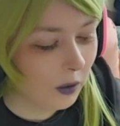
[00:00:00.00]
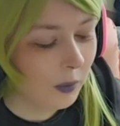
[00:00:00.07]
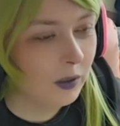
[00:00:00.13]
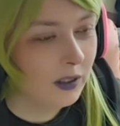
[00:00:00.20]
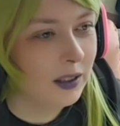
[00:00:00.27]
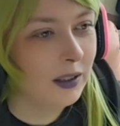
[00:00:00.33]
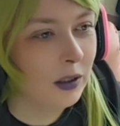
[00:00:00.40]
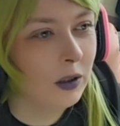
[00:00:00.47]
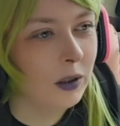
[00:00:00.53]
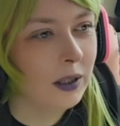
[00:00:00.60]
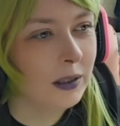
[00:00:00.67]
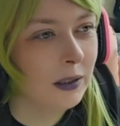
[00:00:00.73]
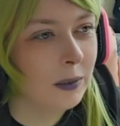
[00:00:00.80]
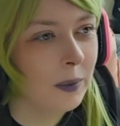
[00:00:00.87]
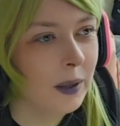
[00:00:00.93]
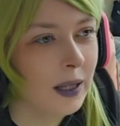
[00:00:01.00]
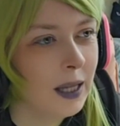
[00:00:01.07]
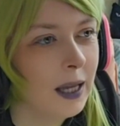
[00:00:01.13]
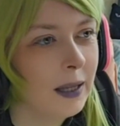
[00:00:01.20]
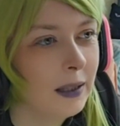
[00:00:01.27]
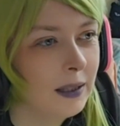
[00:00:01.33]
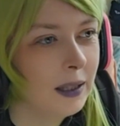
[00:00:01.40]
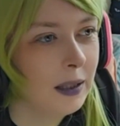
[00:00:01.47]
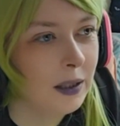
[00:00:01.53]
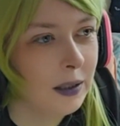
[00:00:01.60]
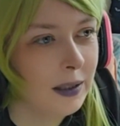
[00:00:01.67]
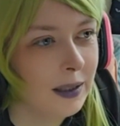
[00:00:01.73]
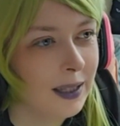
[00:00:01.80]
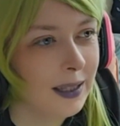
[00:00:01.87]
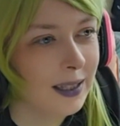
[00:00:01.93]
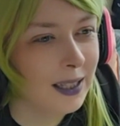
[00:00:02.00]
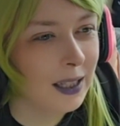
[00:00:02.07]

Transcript: it was a gun the way you have to click